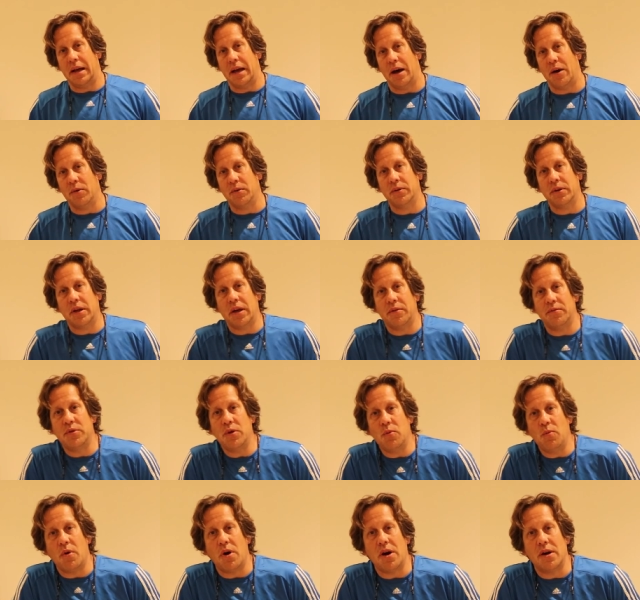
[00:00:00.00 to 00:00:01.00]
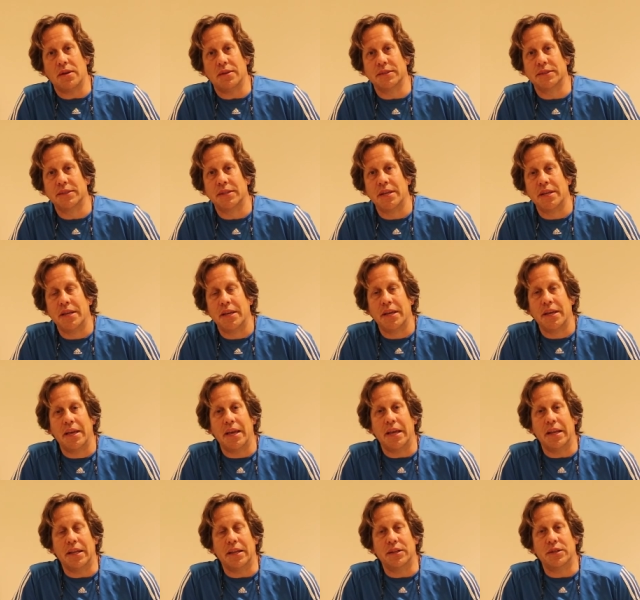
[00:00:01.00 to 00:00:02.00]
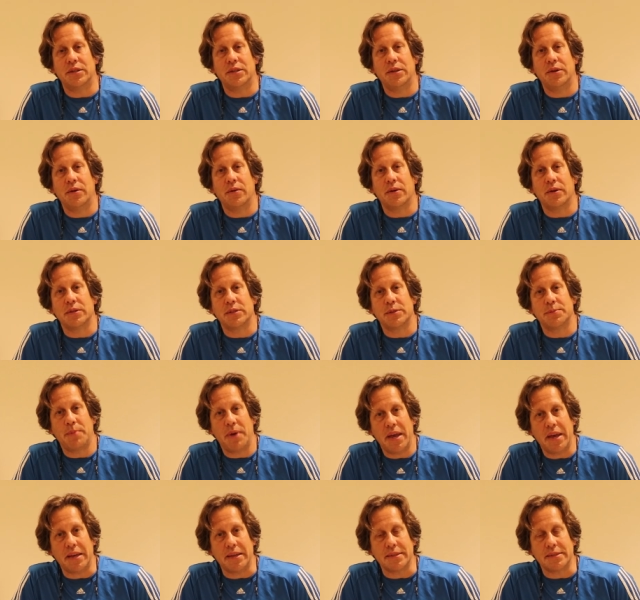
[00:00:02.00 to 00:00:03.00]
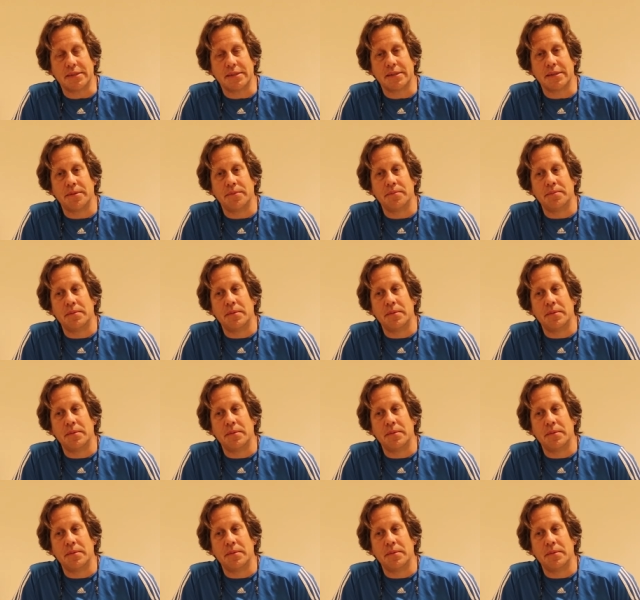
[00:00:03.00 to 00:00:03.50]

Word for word: out of your walls and into your space.